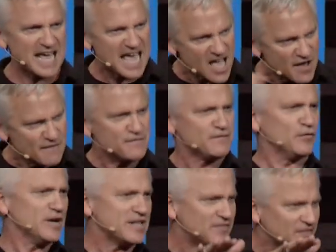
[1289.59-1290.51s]

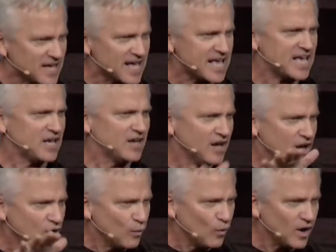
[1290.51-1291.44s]
Everything
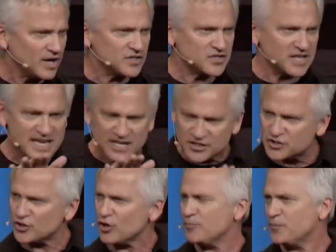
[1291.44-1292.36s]
was
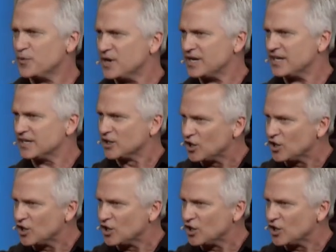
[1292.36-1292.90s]
interpreted,